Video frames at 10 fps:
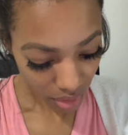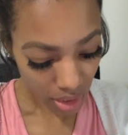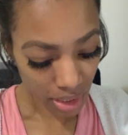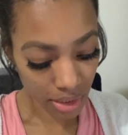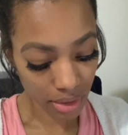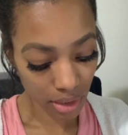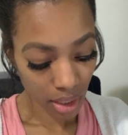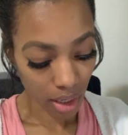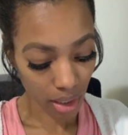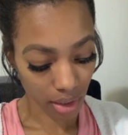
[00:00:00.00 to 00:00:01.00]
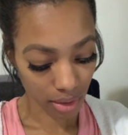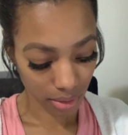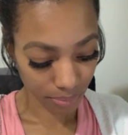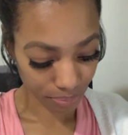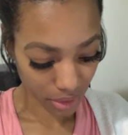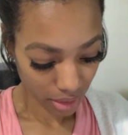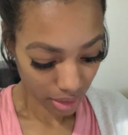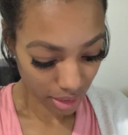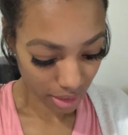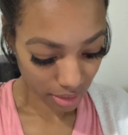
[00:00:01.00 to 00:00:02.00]
in um
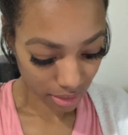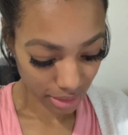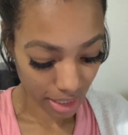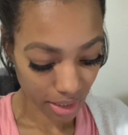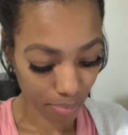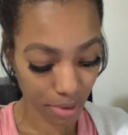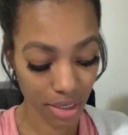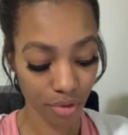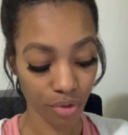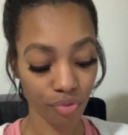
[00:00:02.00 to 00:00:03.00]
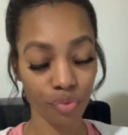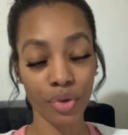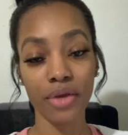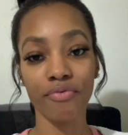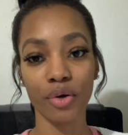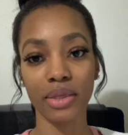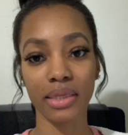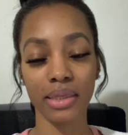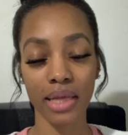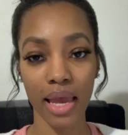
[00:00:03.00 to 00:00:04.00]
in second peter 3 verses